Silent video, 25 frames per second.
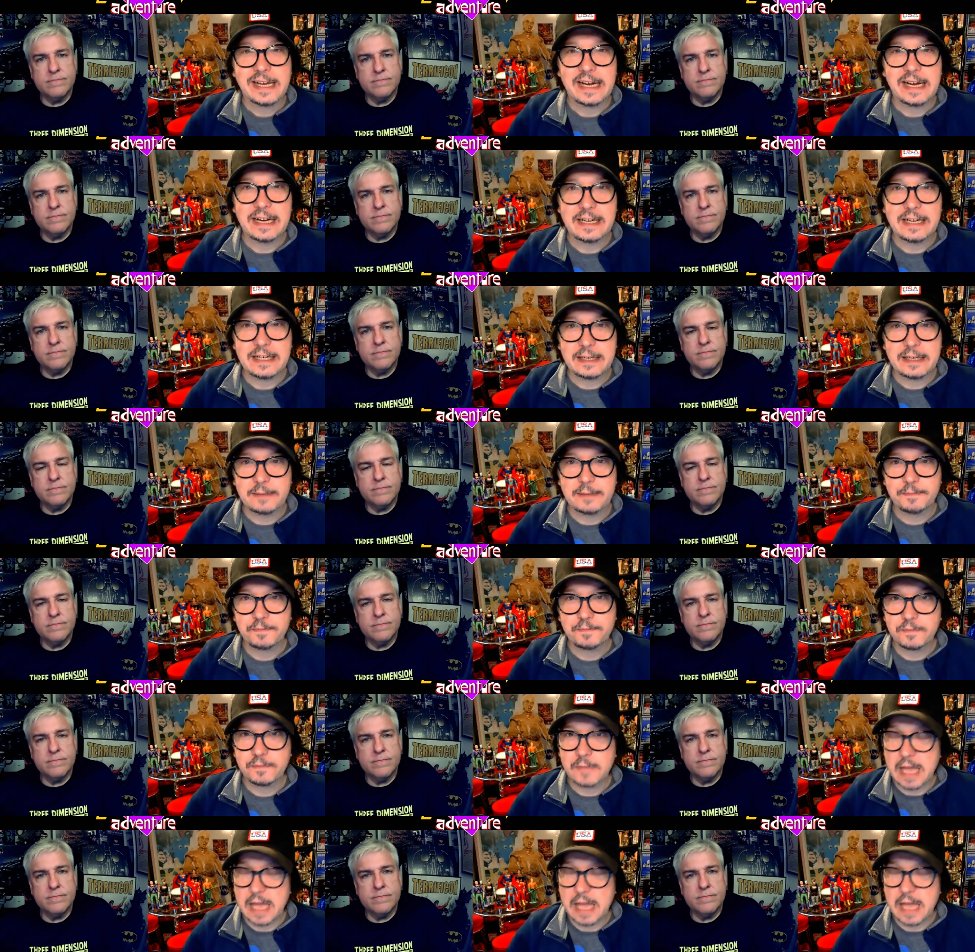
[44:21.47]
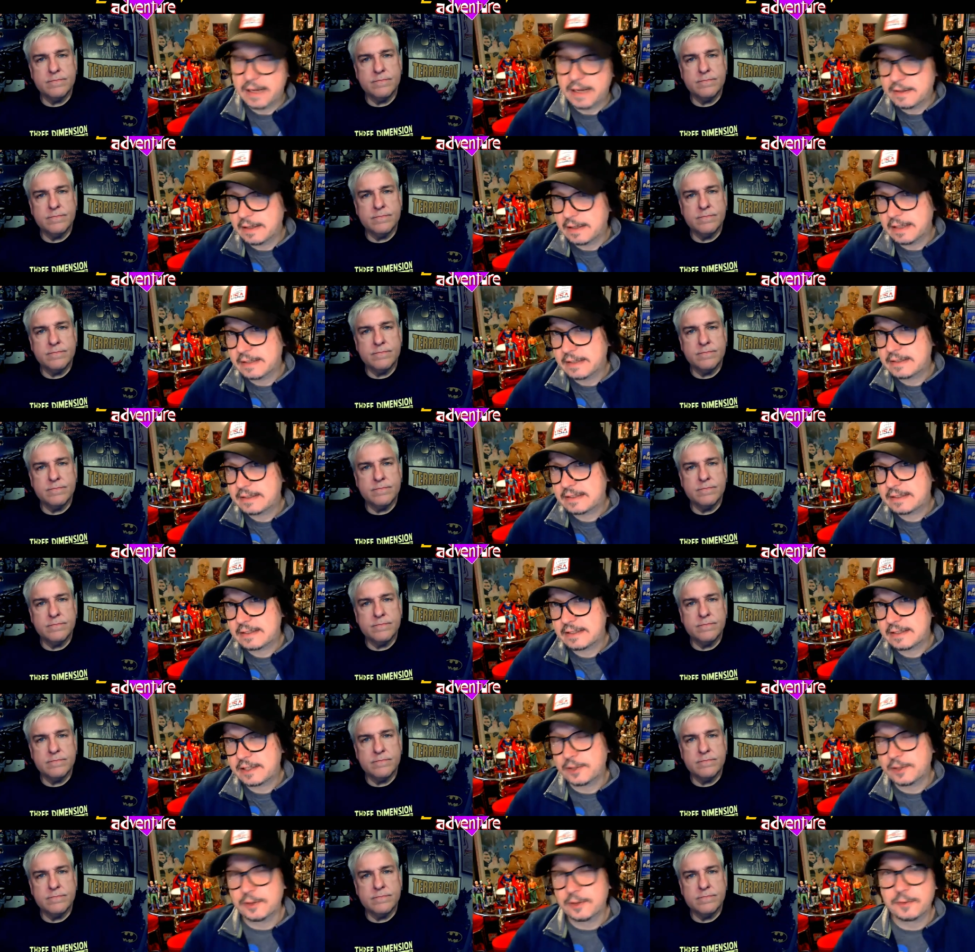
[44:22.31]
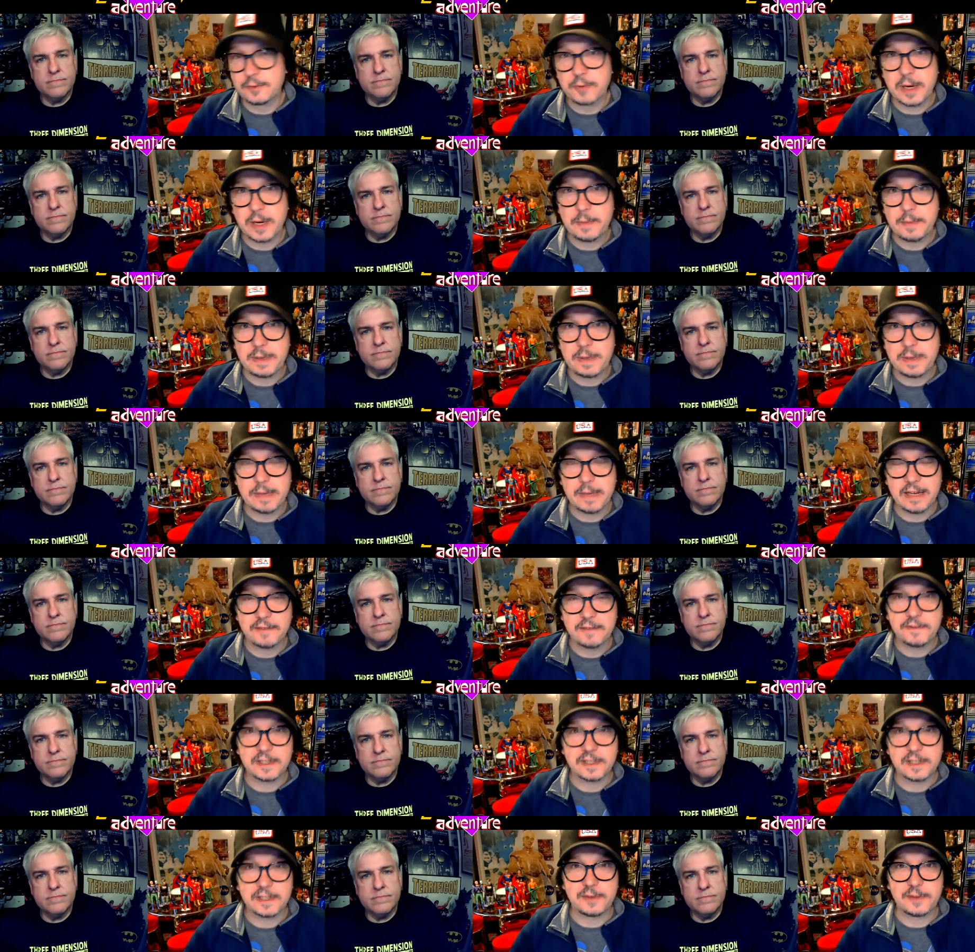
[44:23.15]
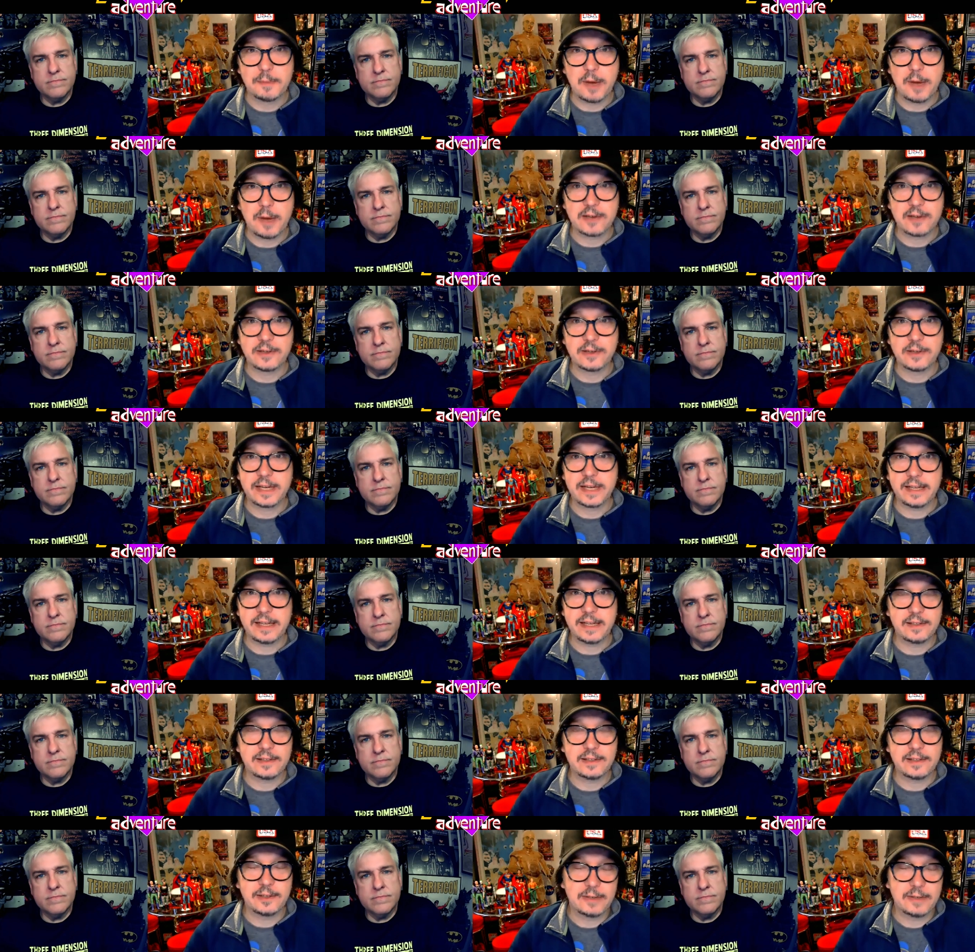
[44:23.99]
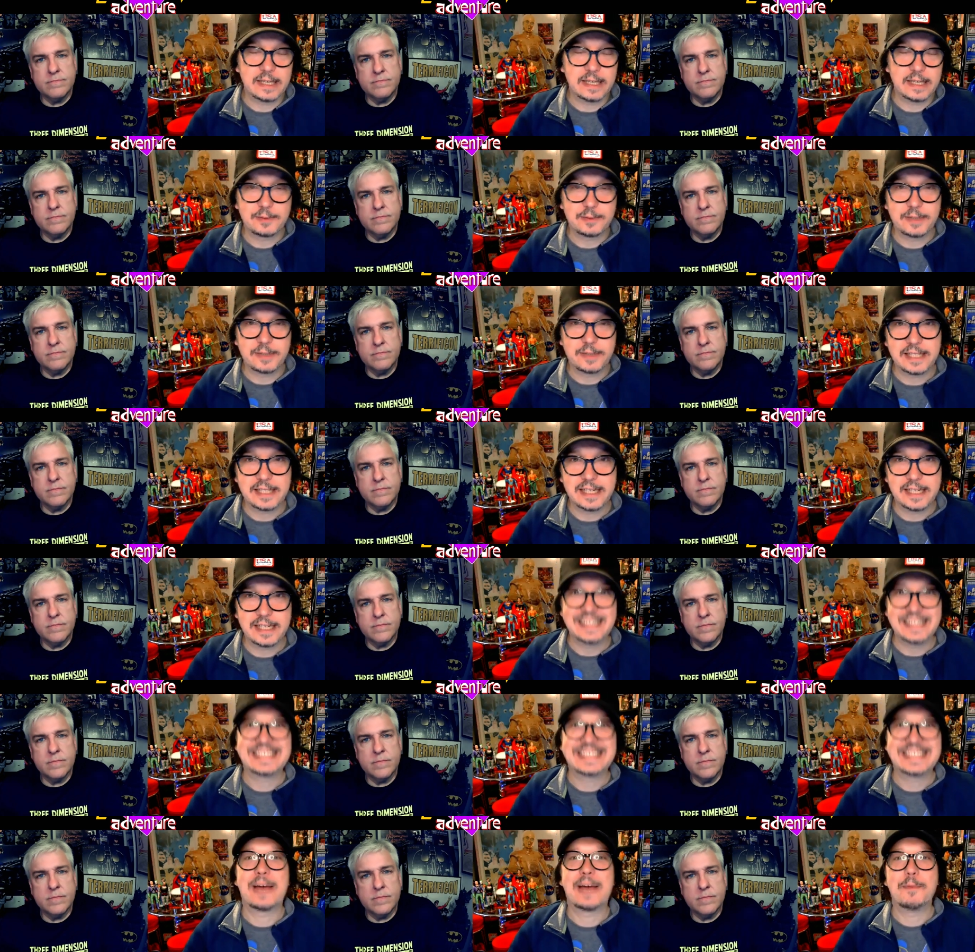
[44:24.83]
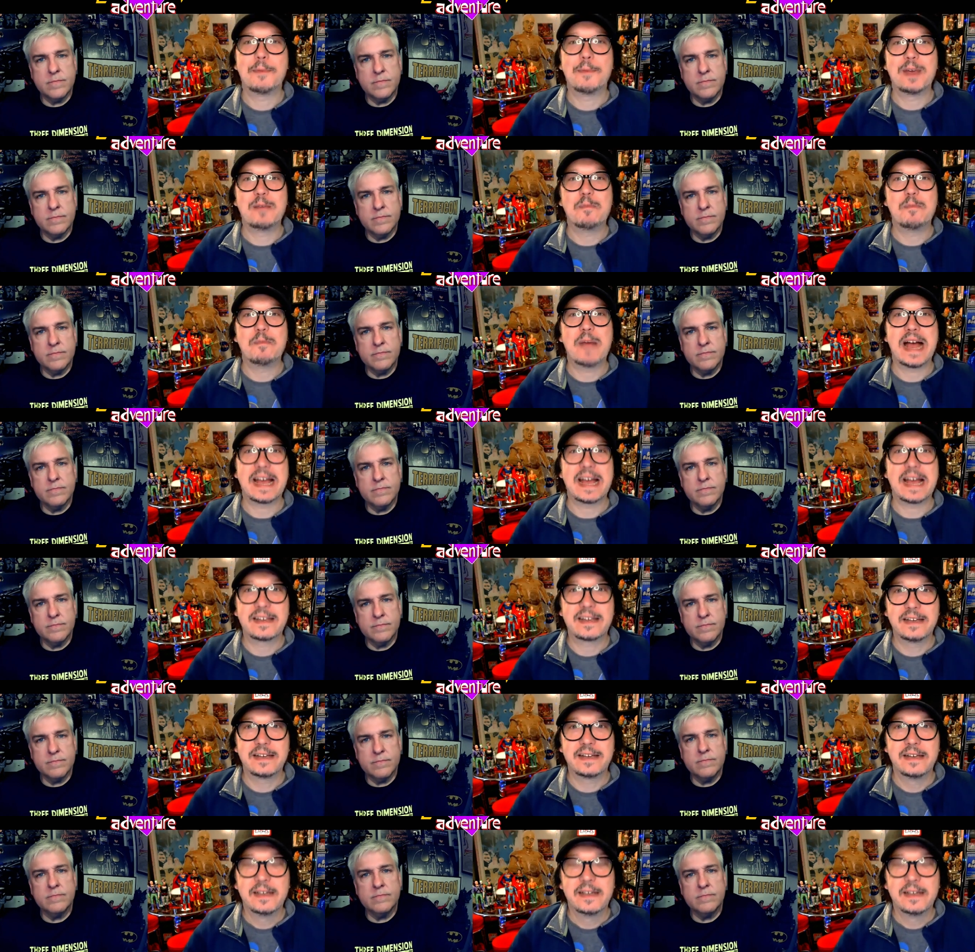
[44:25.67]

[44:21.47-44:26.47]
Speaker 1: Um, and it's still reaping benefits for Michael Keaton, who, as we said, is coming back,